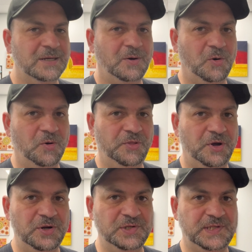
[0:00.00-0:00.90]
all
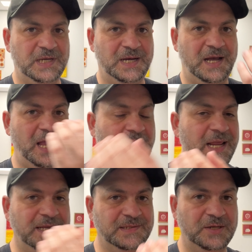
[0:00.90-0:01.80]
those
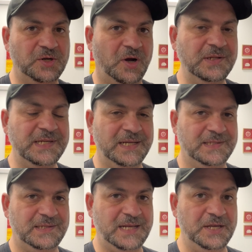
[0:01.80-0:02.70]
headings and
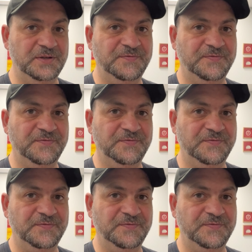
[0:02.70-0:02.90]
contents that you've